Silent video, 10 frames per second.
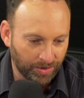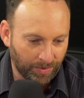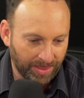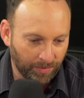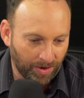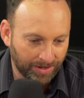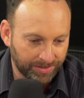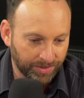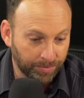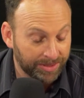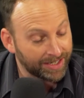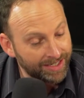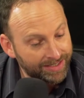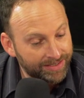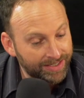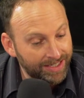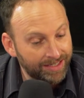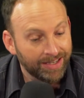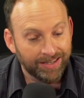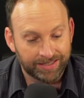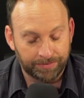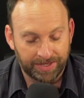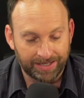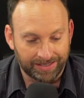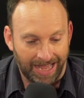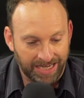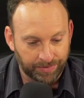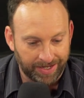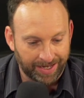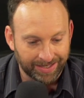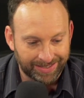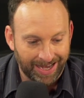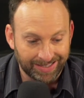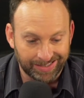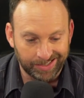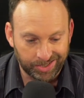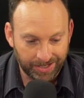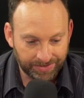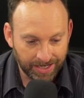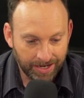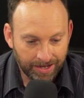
the way they wanted to. But they did see some things last week against Kansas City Chiefs